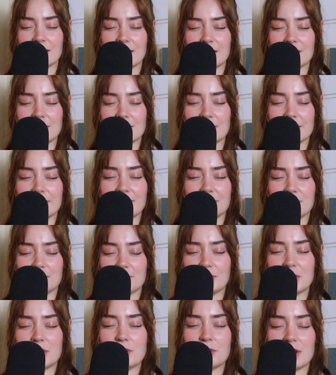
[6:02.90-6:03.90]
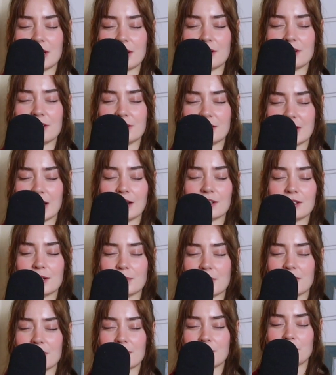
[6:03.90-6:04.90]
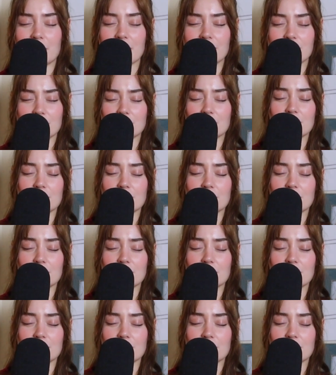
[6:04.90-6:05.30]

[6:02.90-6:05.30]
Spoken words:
then you hear your dad come out of the bedroom